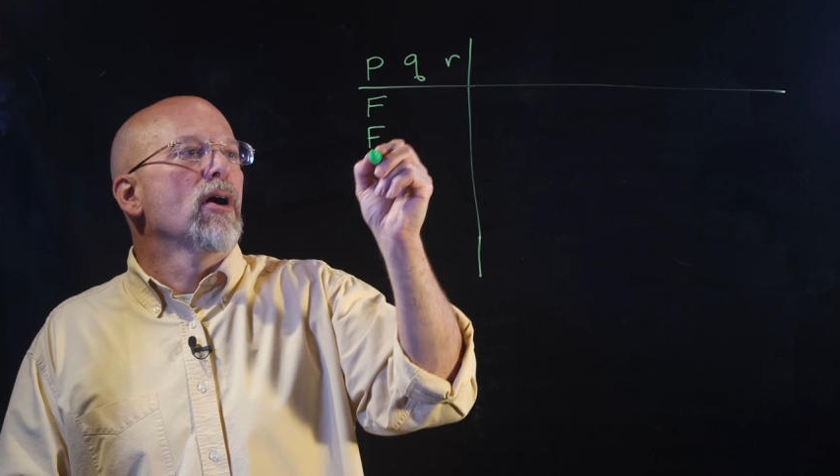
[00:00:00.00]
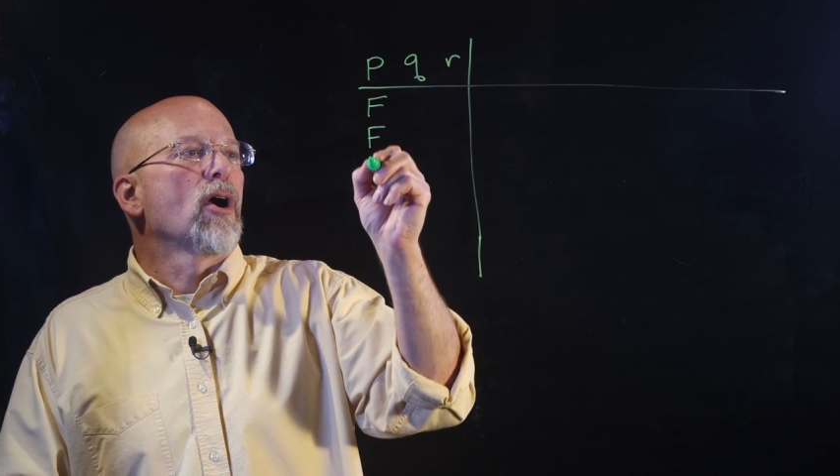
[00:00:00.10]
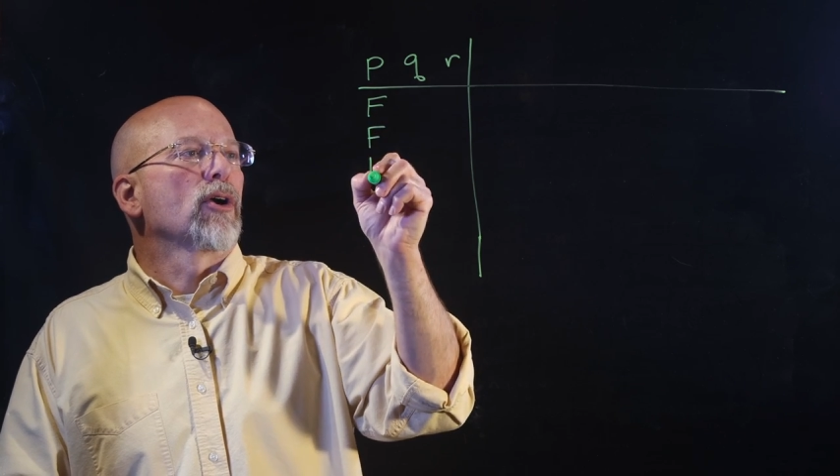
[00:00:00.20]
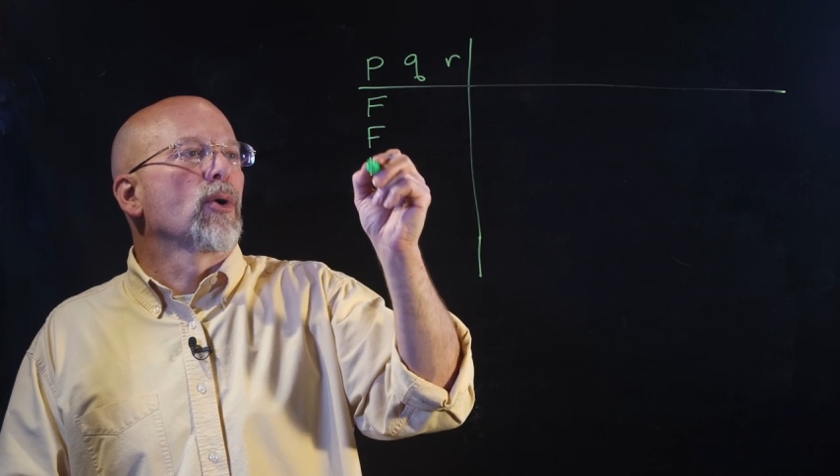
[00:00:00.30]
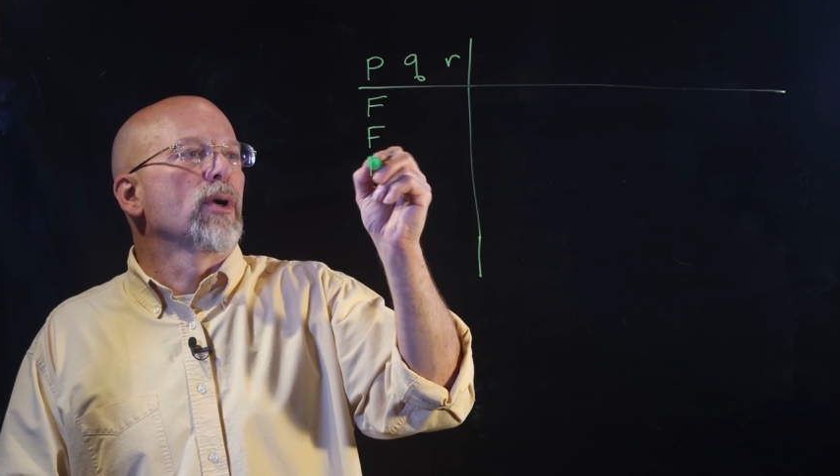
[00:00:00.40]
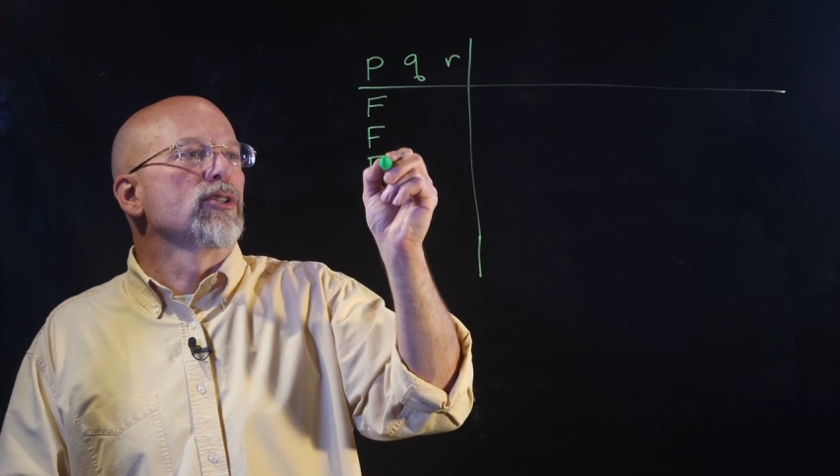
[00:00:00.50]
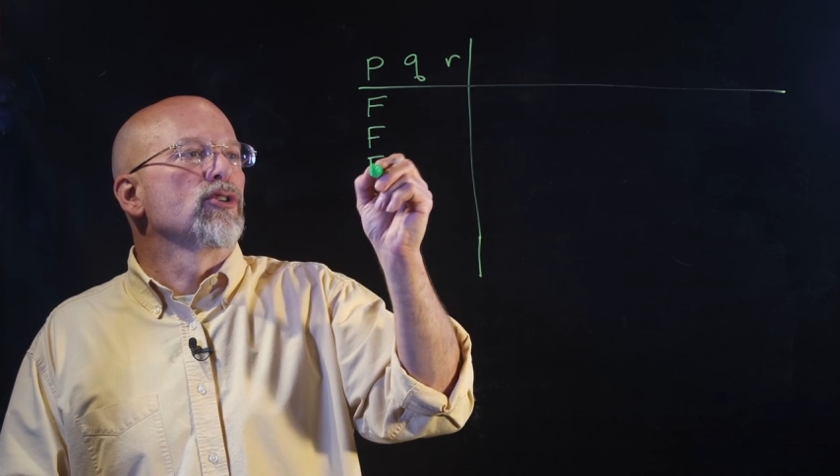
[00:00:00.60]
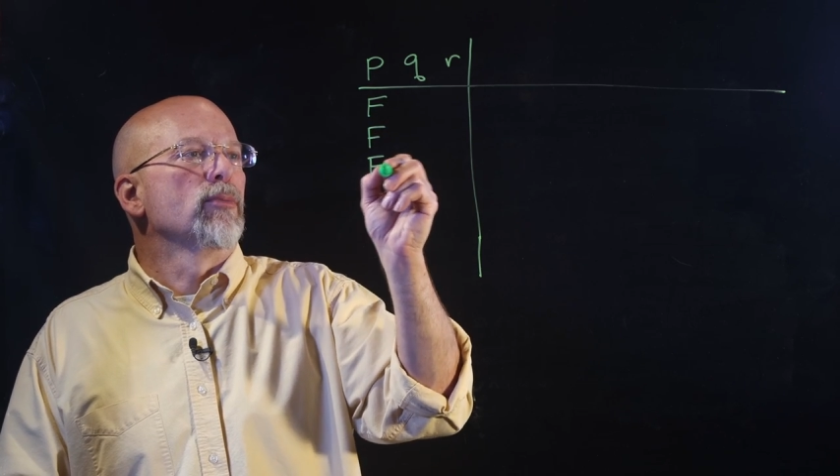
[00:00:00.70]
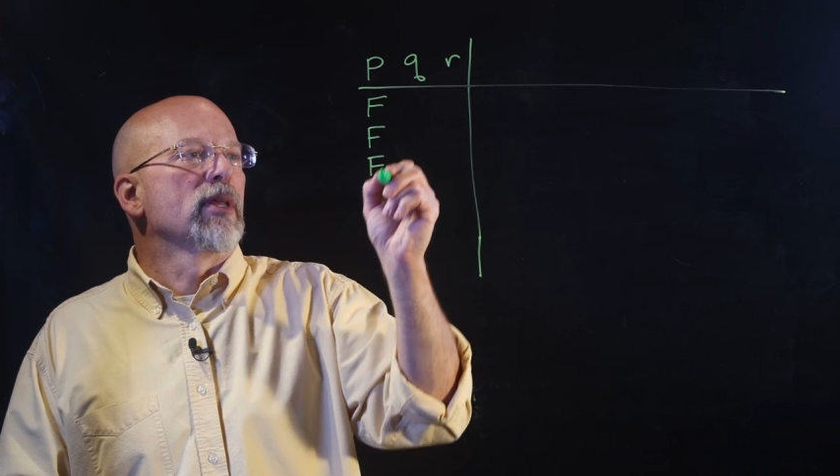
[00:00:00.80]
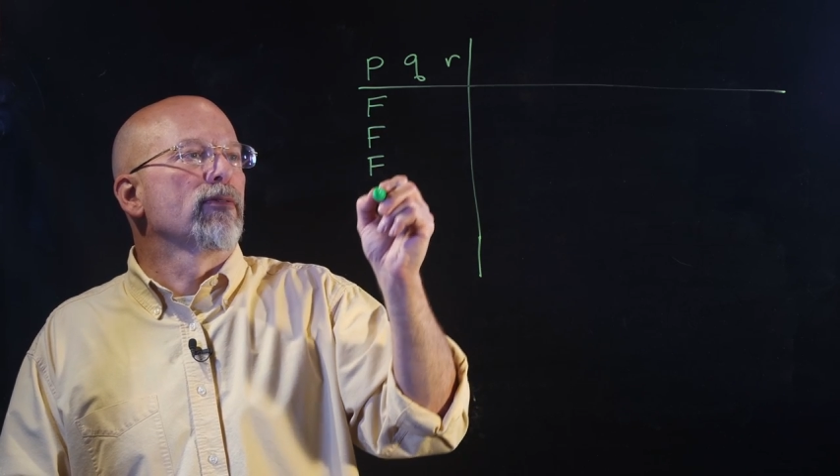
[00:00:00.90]
are going
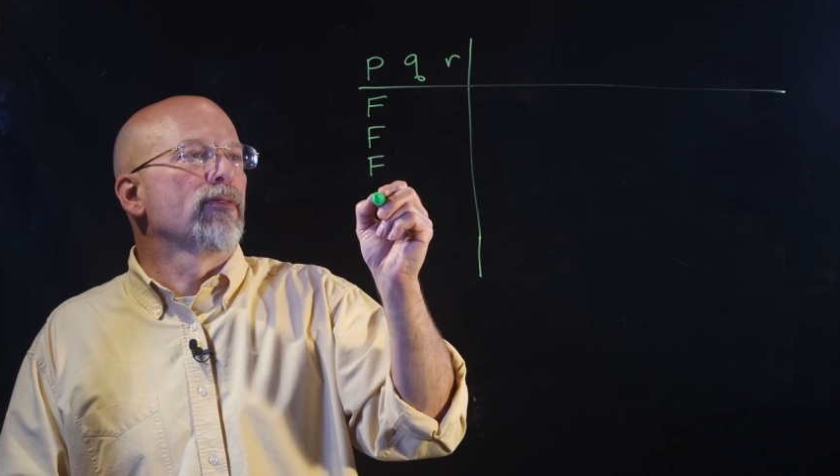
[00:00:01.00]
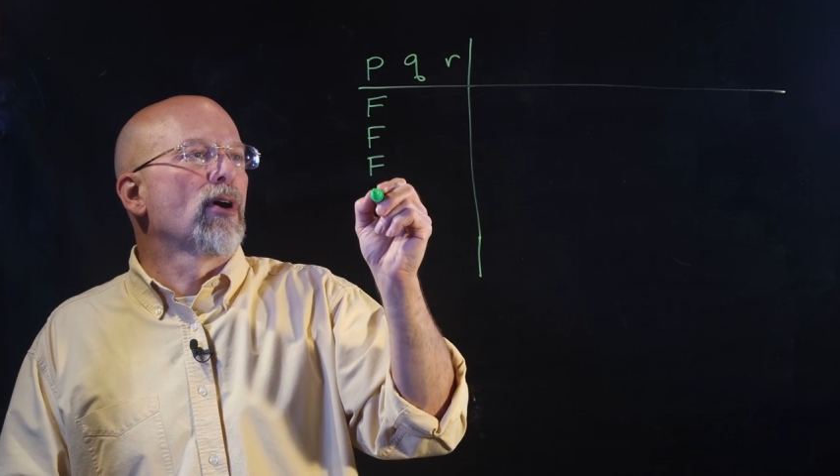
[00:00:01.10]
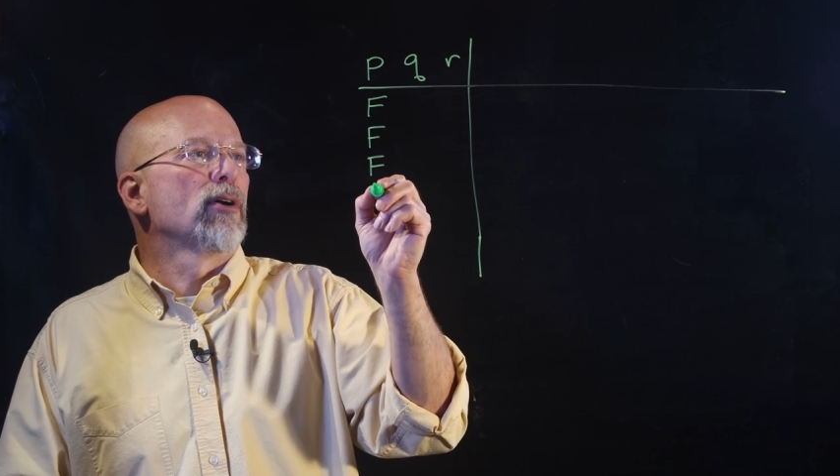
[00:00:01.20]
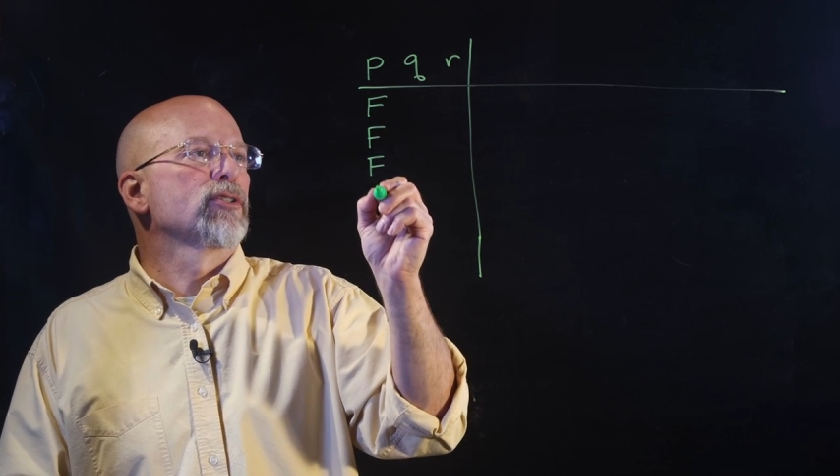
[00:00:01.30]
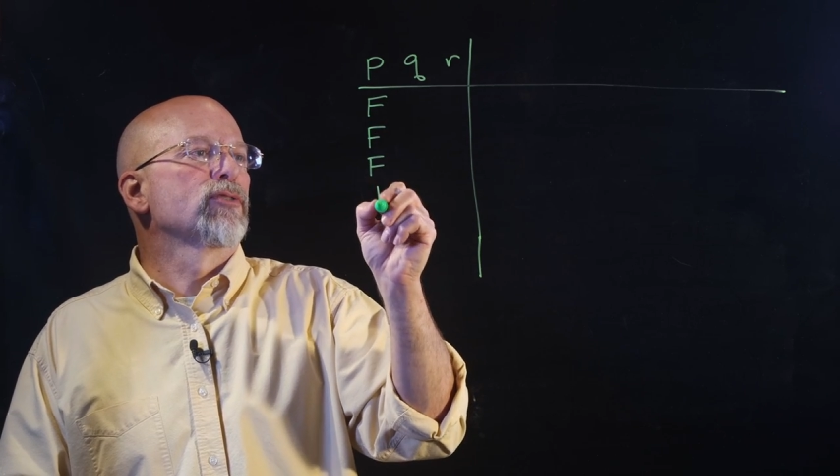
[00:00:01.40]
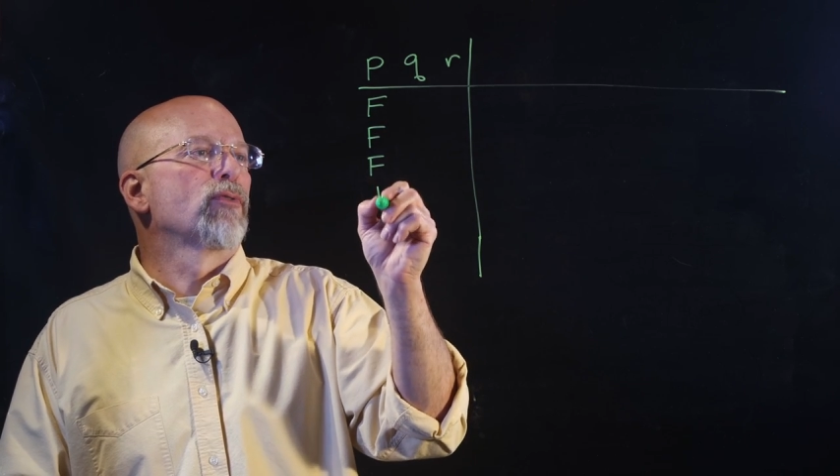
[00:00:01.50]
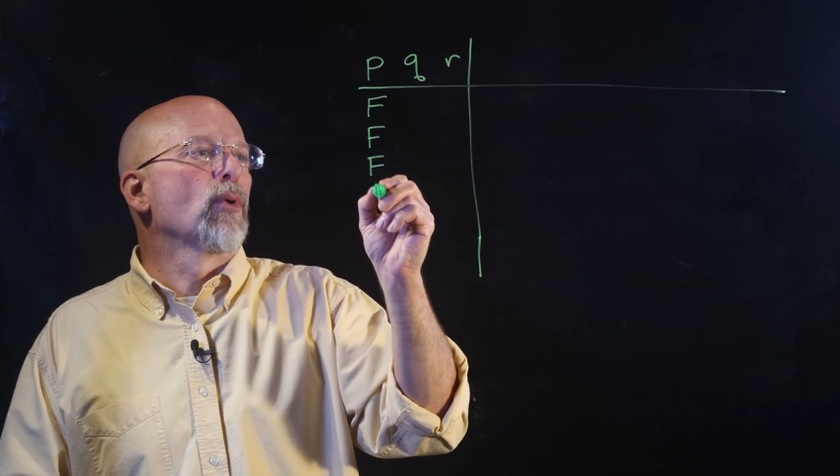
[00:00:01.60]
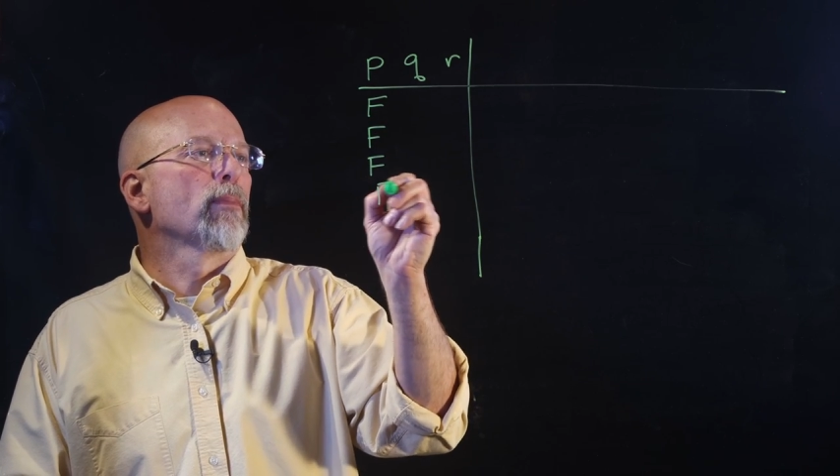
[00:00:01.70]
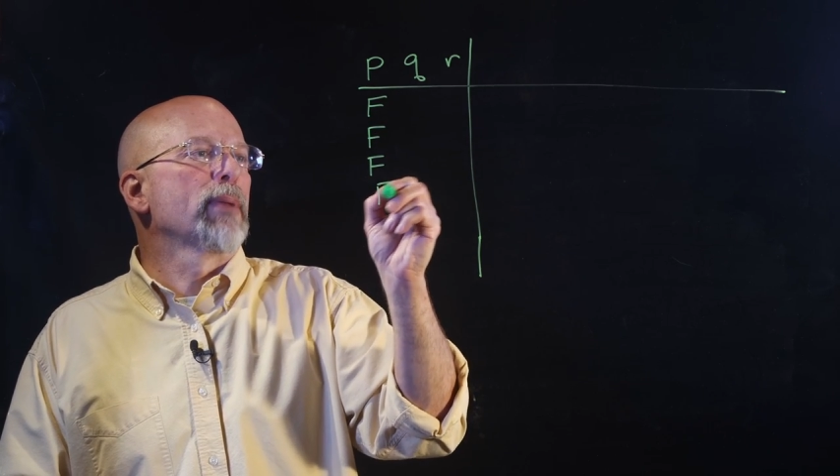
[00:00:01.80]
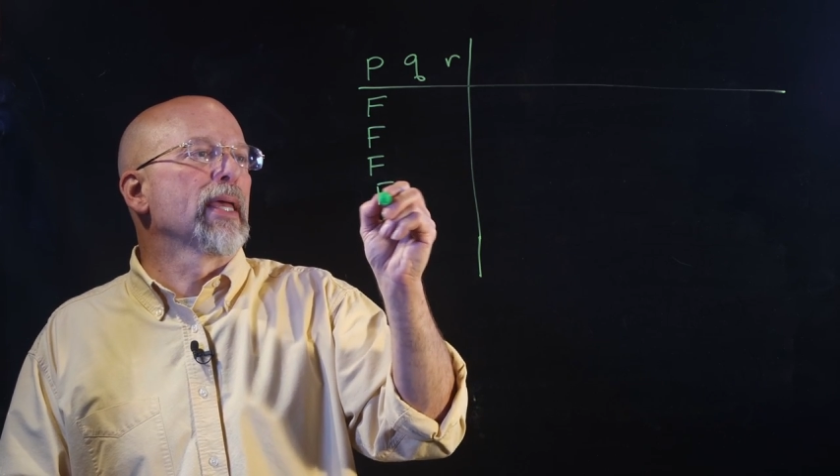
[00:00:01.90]
to be false
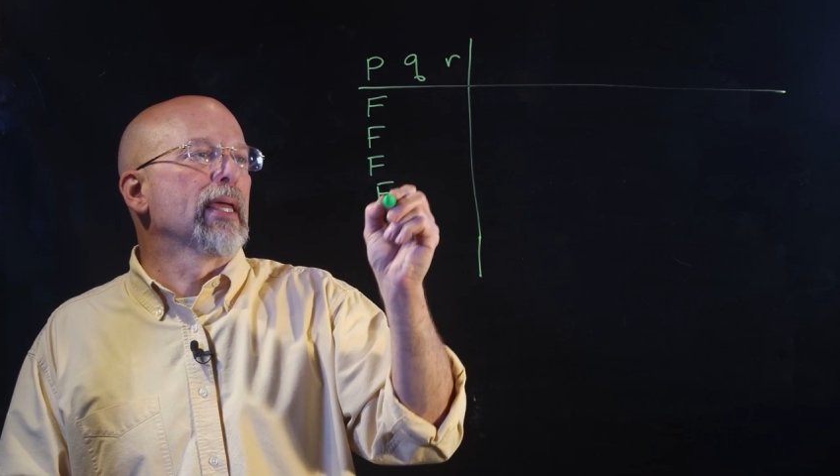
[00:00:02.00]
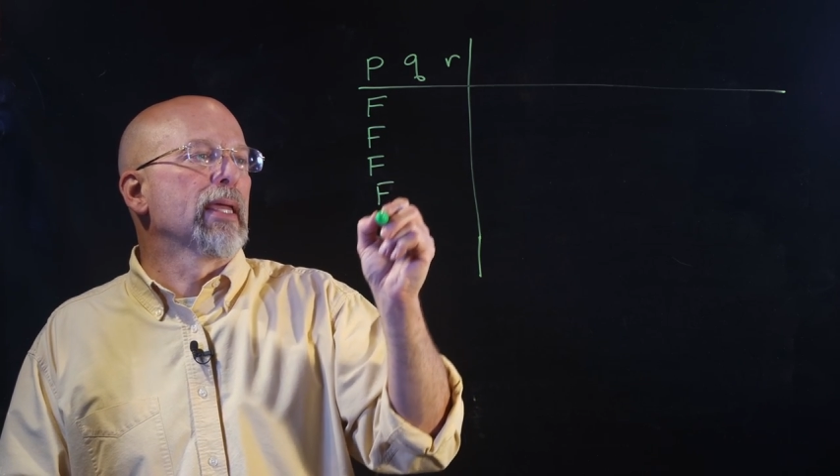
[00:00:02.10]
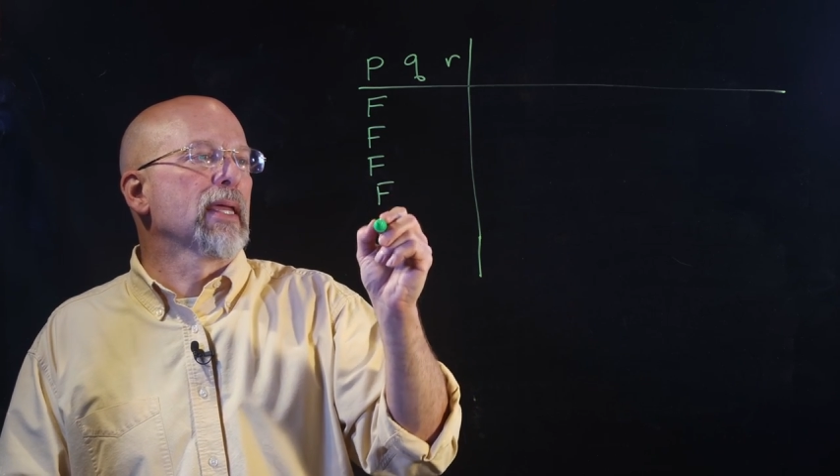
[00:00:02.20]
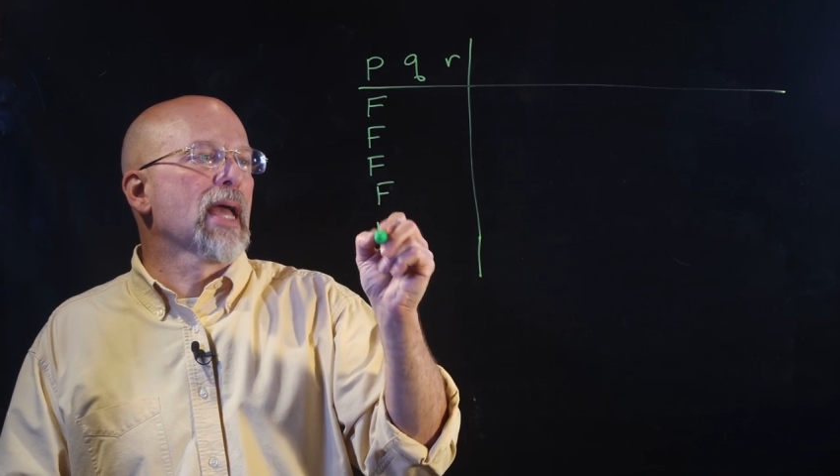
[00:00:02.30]
for P,